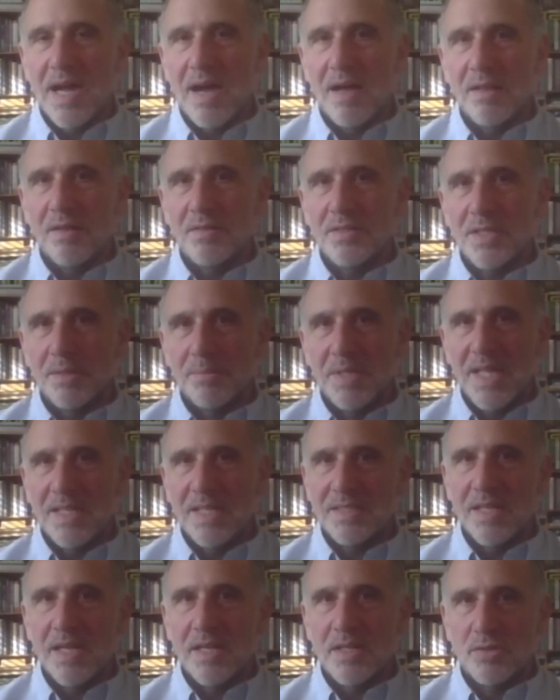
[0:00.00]
I mean,
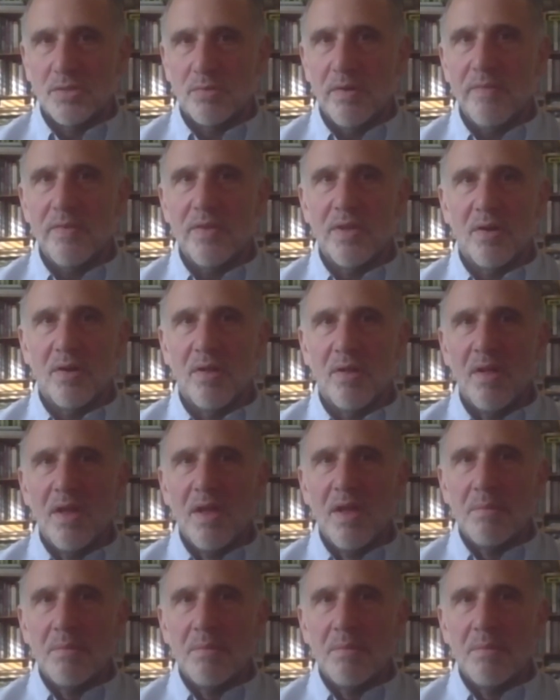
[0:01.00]
that's not trivial,